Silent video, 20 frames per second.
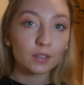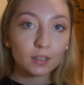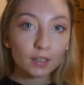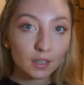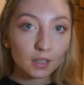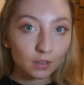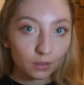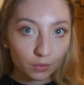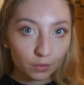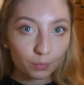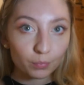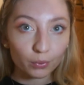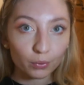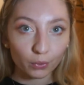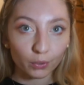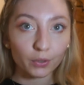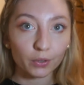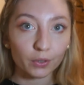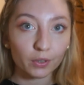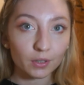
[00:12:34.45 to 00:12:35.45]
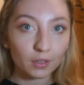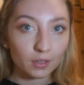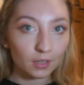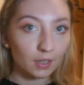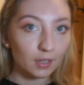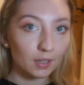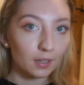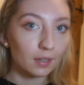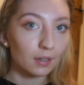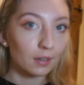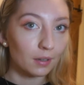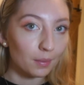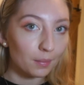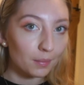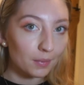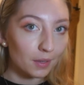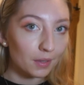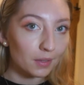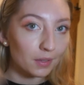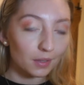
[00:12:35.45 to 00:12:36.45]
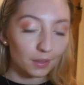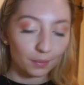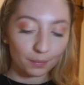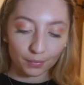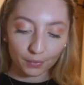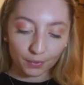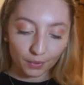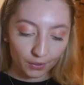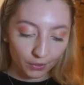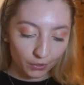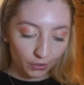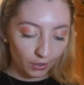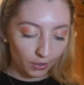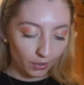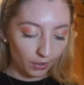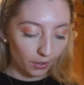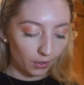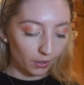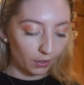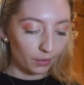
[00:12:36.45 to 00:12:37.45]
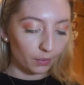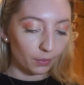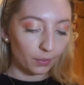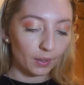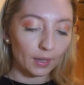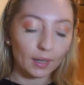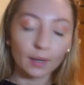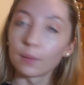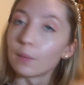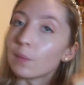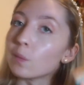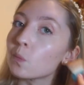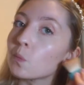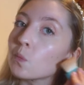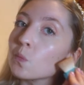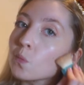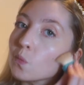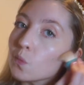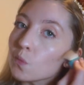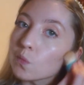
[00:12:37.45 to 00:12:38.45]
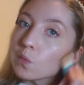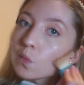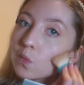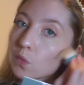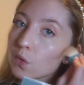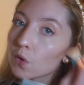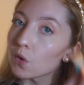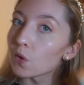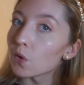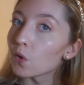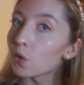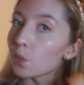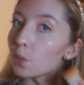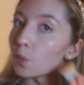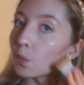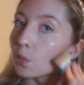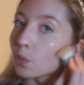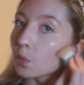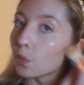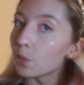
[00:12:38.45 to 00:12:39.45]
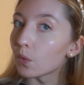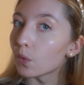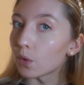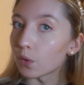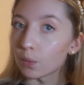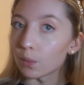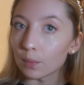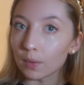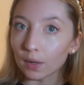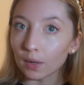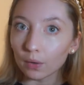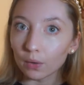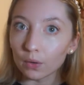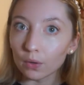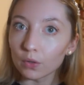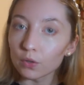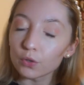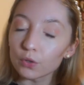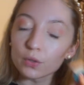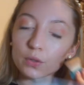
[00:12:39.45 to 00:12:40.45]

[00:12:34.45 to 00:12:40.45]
a lot of product comes onto the brush. Wow. Oh my gosh.